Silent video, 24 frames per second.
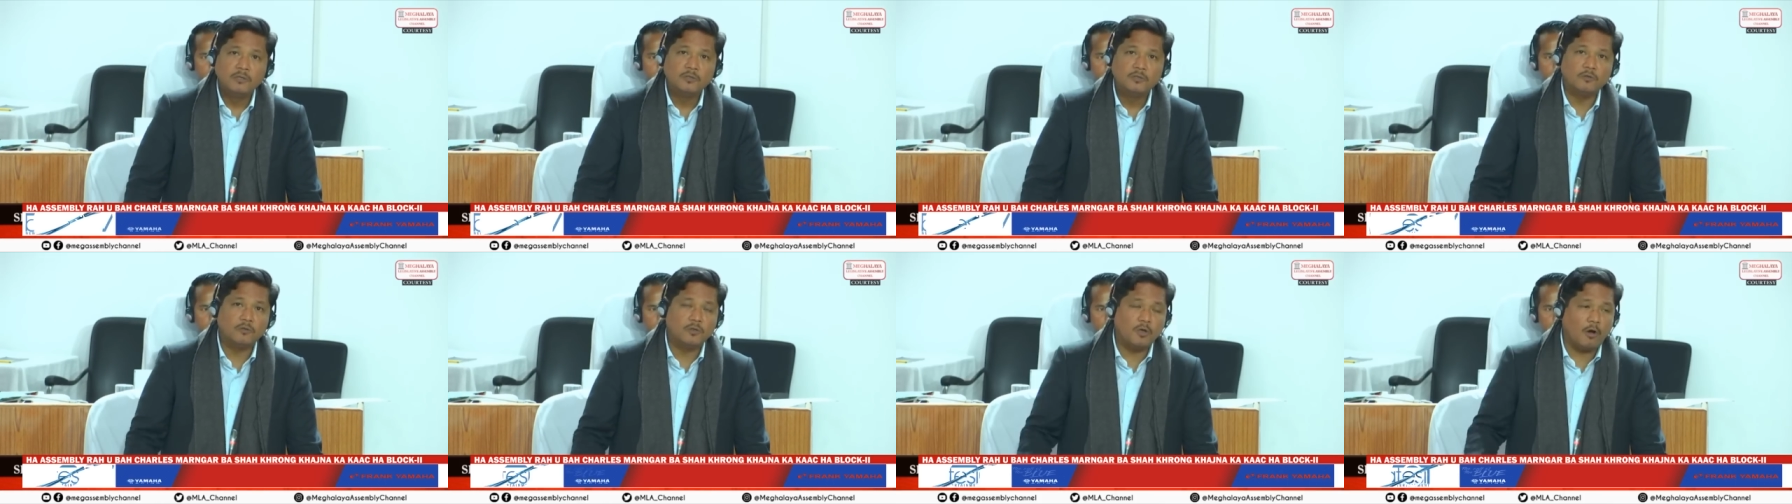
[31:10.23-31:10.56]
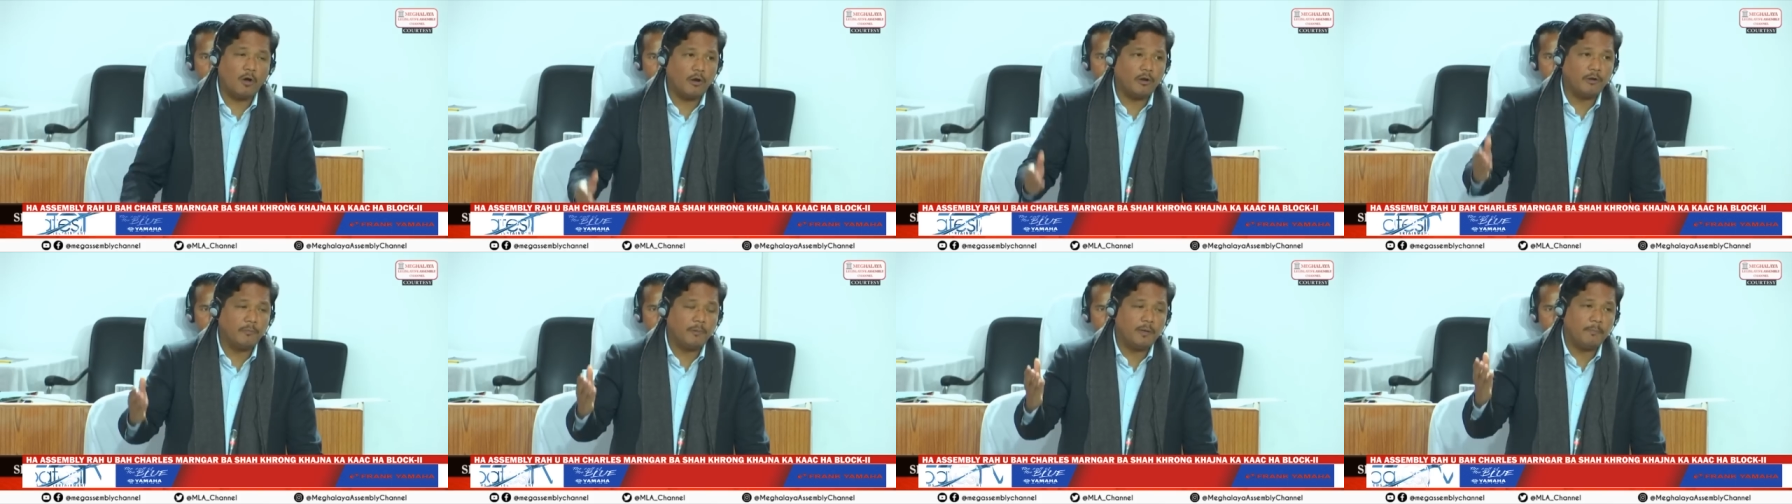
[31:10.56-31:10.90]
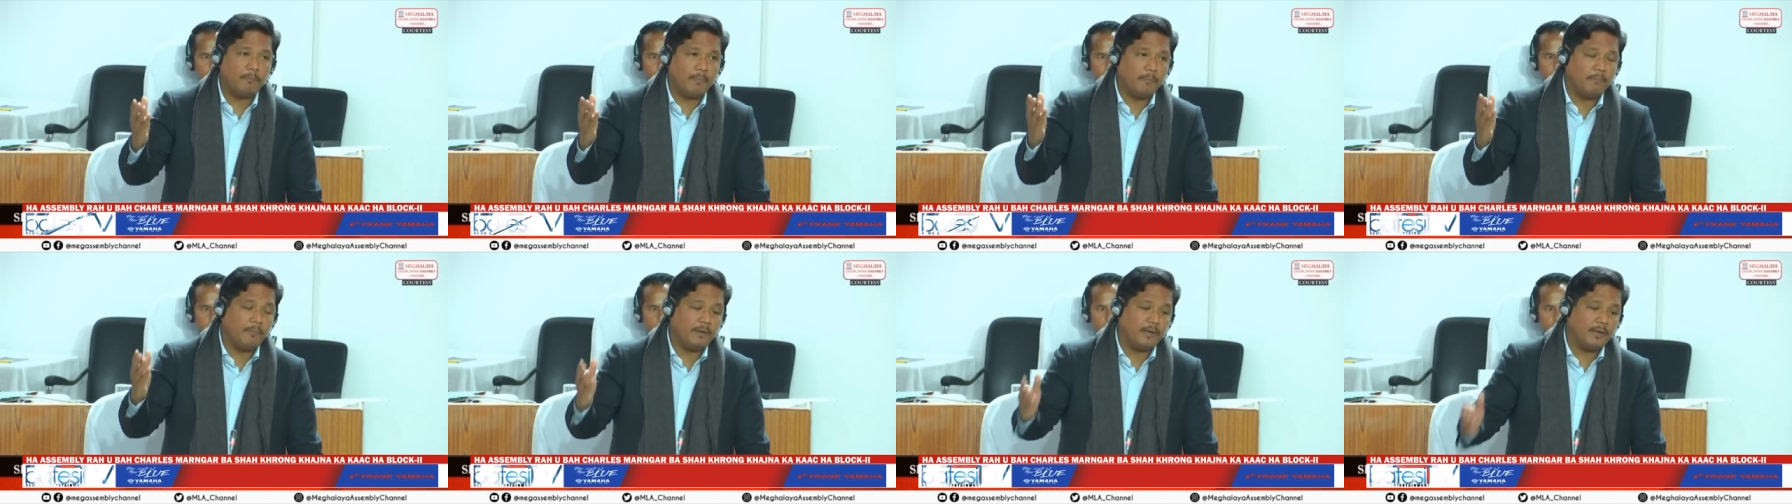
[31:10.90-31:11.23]
So the Honorable
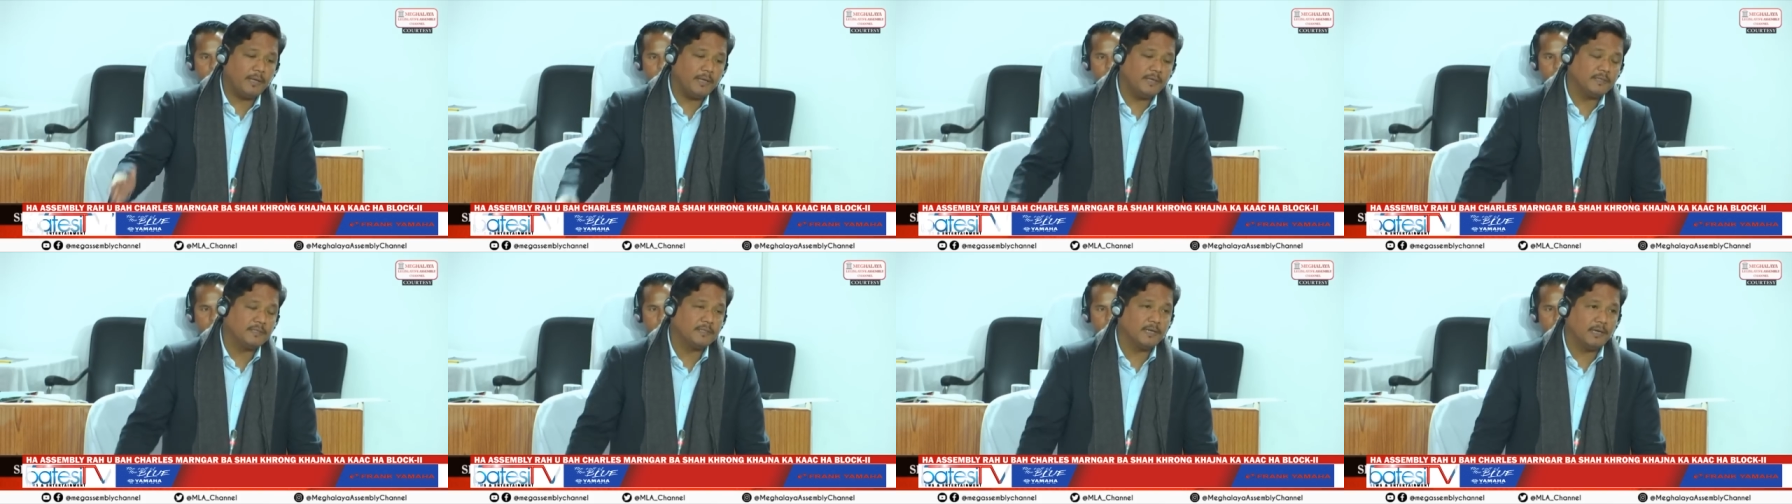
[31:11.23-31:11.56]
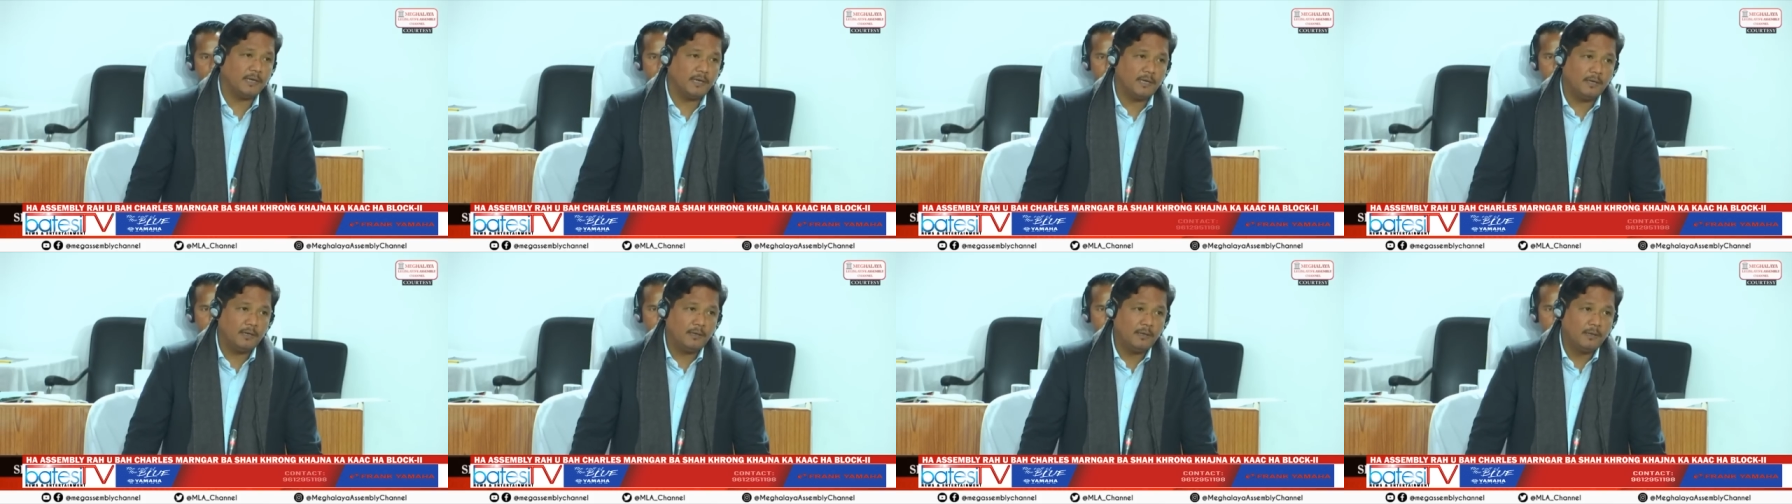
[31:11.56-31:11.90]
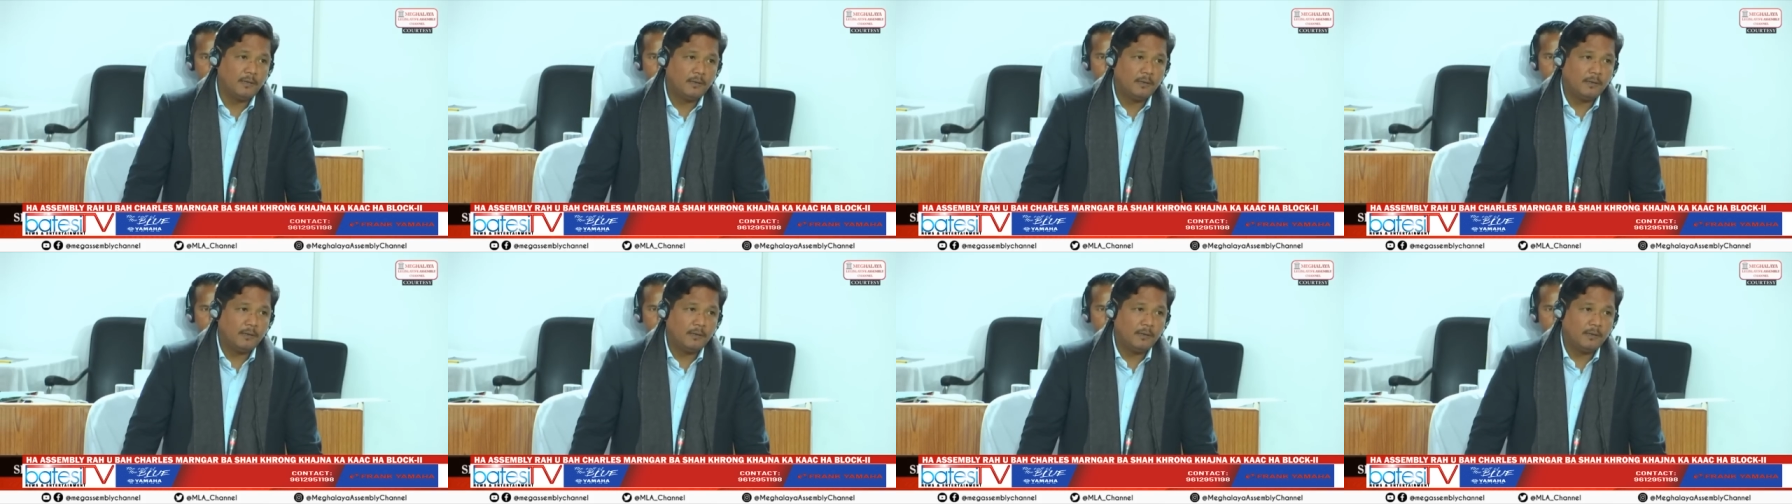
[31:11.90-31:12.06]
Member is a